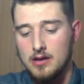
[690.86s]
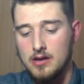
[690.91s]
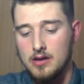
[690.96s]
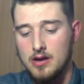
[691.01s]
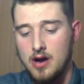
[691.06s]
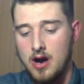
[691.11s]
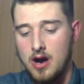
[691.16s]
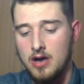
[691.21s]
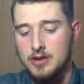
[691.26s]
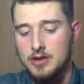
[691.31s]

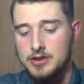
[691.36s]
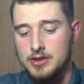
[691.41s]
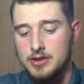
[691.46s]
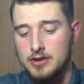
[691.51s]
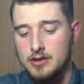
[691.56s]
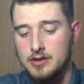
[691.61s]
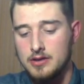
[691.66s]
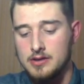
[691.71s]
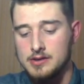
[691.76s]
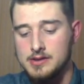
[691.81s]

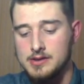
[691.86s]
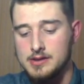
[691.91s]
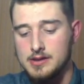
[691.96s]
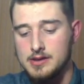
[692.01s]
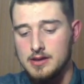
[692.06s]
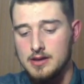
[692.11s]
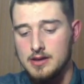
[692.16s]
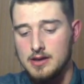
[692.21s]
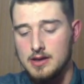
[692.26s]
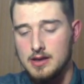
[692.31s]
Archers,
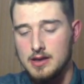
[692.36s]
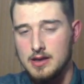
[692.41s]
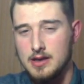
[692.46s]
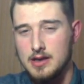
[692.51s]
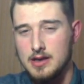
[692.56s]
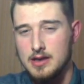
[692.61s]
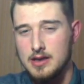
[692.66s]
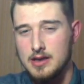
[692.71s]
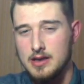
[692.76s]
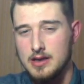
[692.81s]

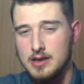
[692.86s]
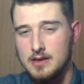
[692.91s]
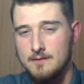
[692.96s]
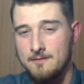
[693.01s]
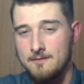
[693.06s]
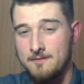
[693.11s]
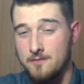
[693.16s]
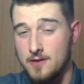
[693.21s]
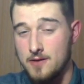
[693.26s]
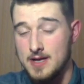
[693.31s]

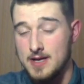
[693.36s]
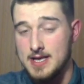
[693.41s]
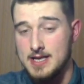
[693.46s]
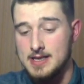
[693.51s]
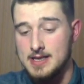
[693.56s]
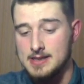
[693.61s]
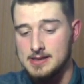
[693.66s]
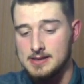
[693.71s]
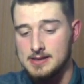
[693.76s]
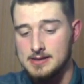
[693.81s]

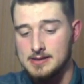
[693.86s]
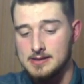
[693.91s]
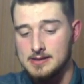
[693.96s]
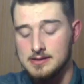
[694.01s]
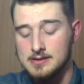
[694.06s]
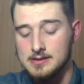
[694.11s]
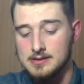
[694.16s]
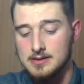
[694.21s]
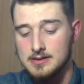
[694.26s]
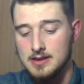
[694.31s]
Freeze,
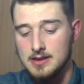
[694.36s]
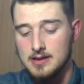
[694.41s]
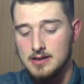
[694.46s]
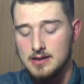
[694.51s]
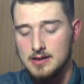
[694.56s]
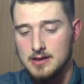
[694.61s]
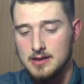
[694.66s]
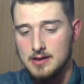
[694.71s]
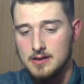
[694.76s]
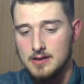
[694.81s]

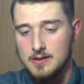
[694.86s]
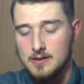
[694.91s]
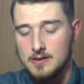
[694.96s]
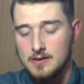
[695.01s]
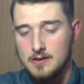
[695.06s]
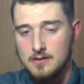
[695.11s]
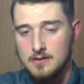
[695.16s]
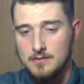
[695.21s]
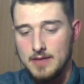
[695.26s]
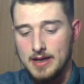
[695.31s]

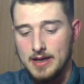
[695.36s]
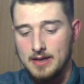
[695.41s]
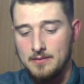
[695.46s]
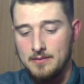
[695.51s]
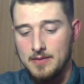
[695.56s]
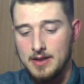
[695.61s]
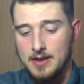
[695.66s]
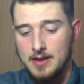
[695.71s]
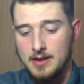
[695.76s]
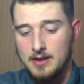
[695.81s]
Mega
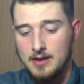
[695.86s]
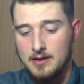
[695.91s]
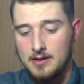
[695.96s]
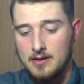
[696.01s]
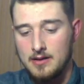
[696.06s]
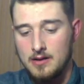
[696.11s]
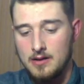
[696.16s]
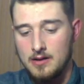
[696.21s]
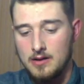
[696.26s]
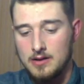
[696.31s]
Minion,
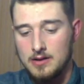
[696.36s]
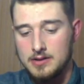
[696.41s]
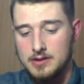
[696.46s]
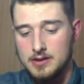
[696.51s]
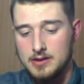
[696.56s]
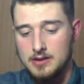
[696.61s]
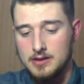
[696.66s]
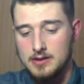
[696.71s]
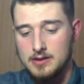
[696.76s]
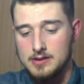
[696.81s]

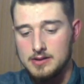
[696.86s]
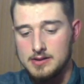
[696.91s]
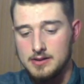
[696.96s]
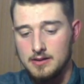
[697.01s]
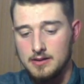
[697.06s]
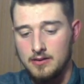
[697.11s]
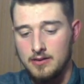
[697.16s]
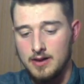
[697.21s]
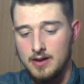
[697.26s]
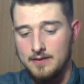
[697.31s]
Archers,
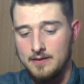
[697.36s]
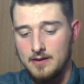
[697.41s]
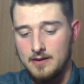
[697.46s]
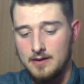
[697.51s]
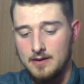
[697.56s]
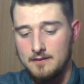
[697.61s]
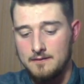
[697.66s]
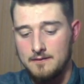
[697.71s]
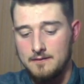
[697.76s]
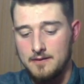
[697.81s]

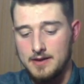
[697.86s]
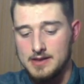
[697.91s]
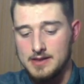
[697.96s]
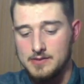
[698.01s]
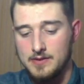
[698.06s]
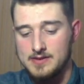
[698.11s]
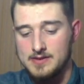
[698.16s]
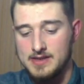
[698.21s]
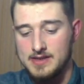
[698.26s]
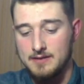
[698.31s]
Graveyard, Freeze.
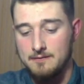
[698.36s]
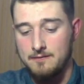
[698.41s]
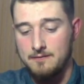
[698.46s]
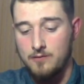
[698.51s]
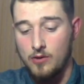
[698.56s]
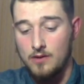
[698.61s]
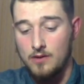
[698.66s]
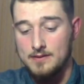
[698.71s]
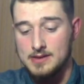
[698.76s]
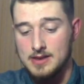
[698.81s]
We've seen
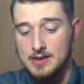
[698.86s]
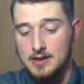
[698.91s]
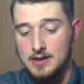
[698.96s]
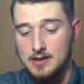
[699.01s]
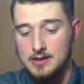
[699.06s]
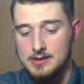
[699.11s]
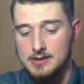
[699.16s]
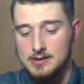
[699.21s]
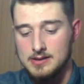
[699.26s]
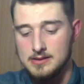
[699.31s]
4 of his
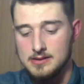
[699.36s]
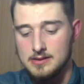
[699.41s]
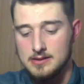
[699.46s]
cards.